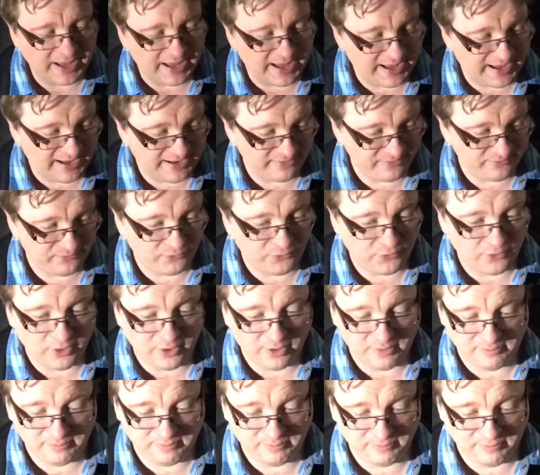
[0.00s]
and
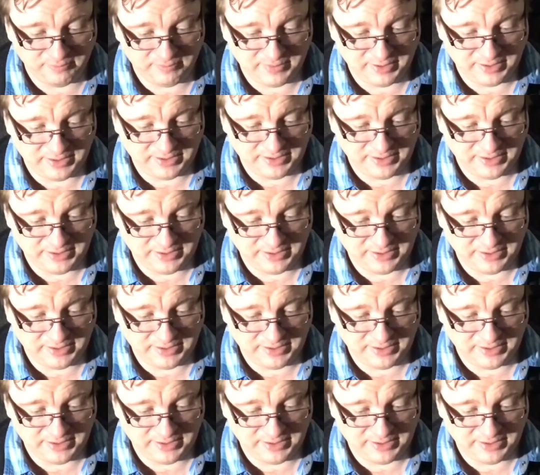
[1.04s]
from